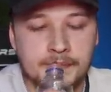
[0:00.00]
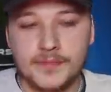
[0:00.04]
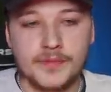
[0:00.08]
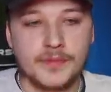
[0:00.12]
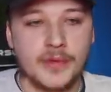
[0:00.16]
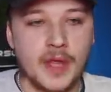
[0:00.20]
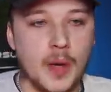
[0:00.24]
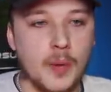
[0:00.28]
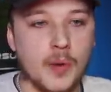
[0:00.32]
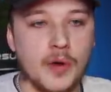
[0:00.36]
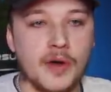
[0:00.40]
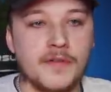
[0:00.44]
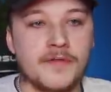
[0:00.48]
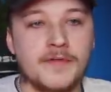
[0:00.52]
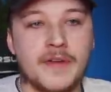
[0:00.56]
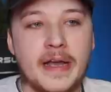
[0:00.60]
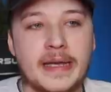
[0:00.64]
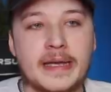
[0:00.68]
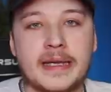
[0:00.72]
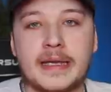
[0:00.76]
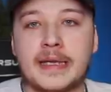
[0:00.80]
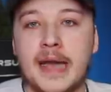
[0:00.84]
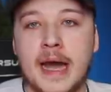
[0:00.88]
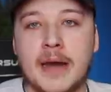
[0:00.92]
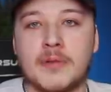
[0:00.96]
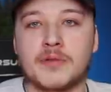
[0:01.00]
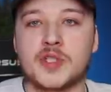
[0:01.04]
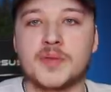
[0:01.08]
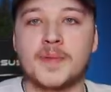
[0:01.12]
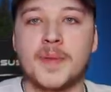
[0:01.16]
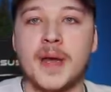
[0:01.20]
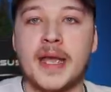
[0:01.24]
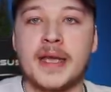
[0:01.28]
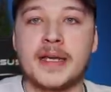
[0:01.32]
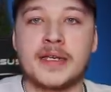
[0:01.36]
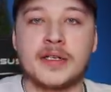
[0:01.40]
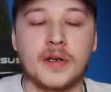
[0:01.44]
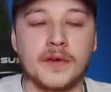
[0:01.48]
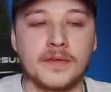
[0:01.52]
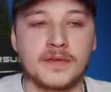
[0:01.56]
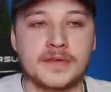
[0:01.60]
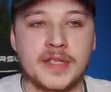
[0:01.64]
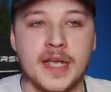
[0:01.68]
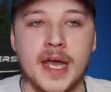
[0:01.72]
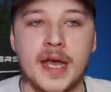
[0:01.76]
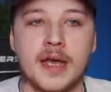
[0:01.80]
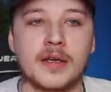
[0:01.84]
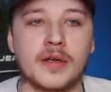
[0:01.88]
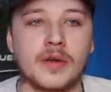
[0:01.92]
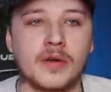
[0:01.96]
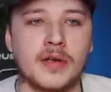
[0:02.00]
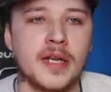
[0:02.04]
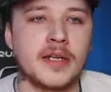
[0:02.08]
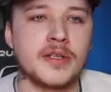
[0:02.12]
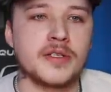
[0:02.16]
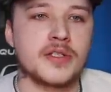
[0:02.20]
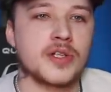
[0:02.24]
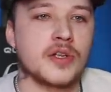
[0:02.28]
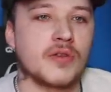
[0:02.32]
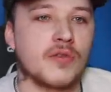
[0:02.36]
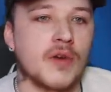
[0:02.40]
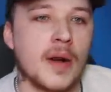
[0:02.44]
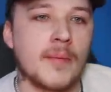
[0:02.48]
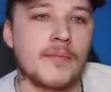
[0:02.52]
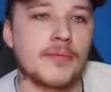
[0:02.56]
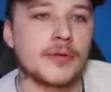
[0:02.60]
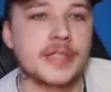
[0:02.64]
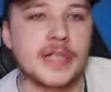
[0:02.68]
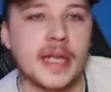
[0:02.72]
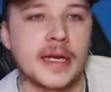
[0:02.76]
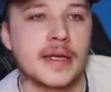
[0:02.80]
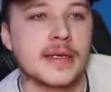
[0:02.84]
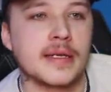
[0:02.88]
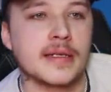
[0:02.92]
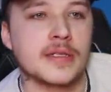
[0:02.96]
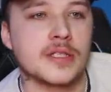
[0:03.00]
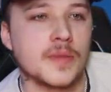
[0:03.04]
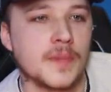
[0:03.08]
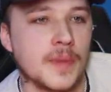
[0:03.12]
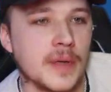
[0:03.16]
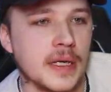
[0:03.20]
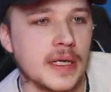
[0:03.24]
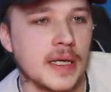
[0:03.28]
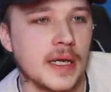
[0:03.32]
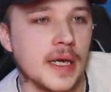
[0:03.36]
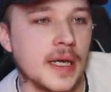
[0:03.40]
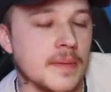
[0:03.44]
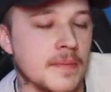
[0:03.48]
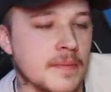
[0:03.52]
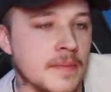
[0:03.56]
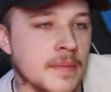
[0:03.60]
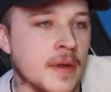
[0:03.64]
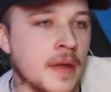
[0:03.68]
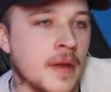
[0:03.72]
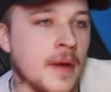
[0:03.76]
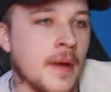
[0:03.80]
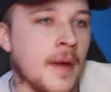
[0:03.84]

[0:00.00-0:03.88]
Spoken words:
There were fake accounts made of Deck on Instagram pretending to be him,